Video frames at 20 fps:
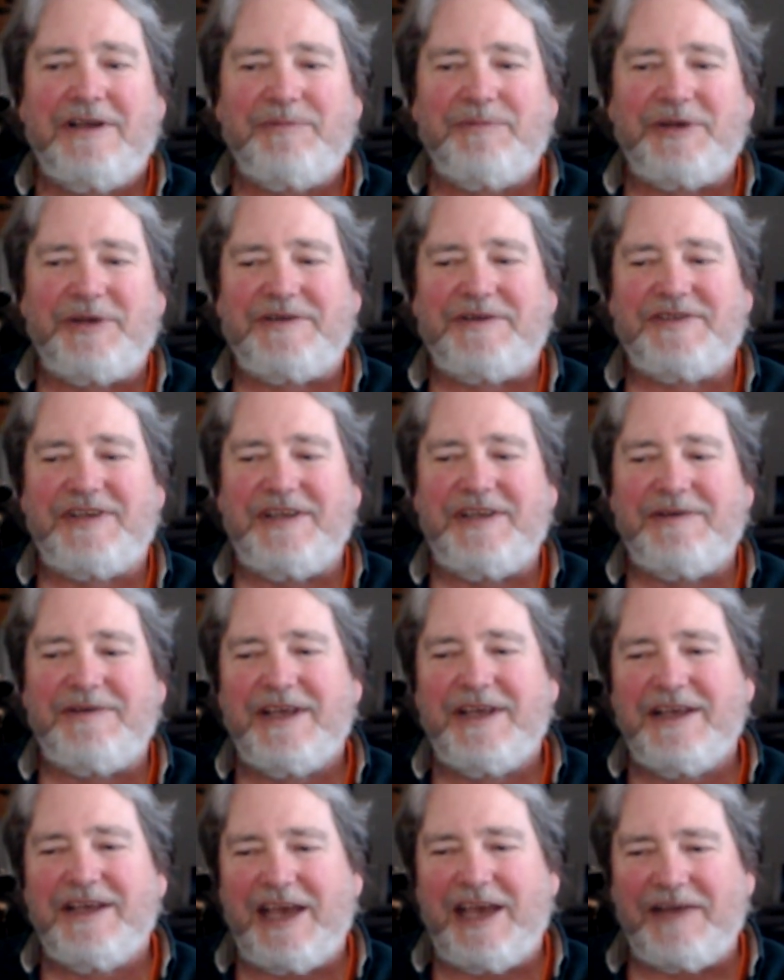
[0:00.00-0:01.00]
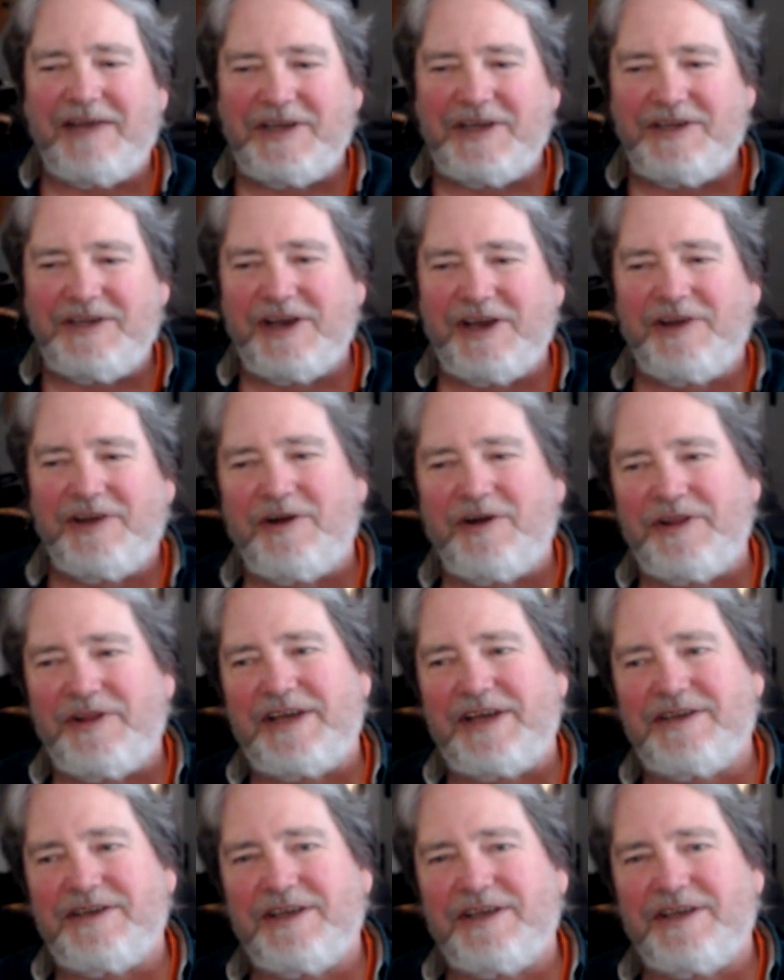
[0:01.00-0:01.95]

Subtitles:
But see, having done all that